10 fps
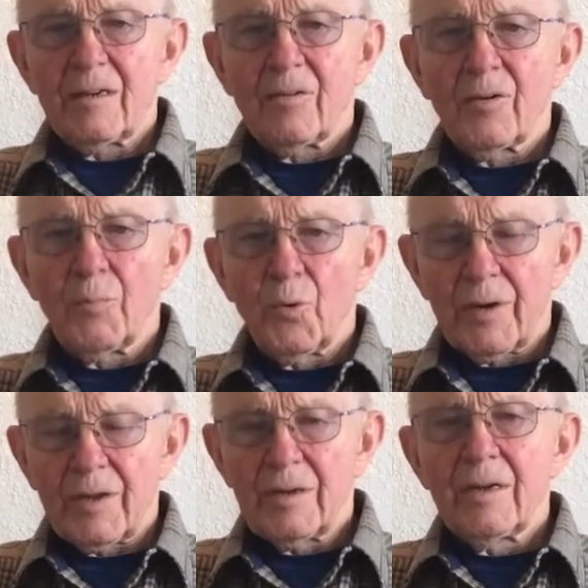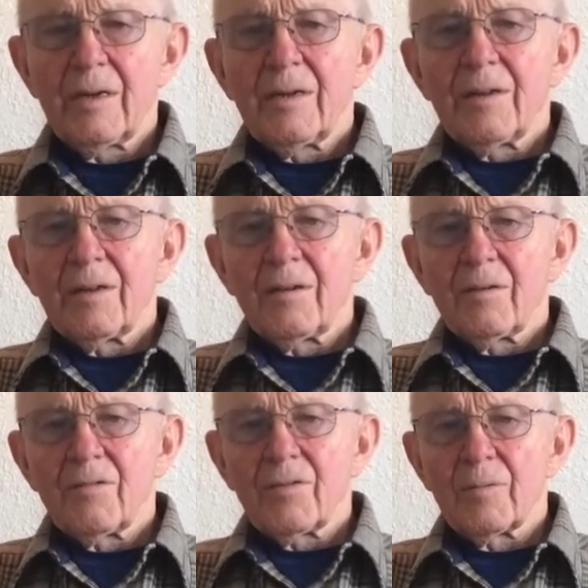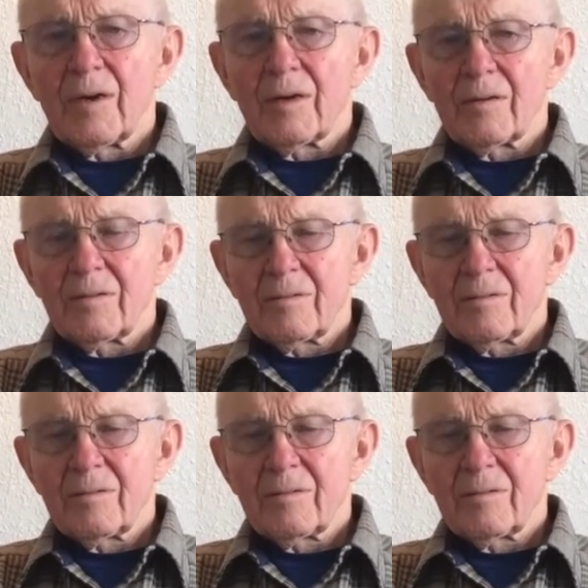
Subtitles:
reported from a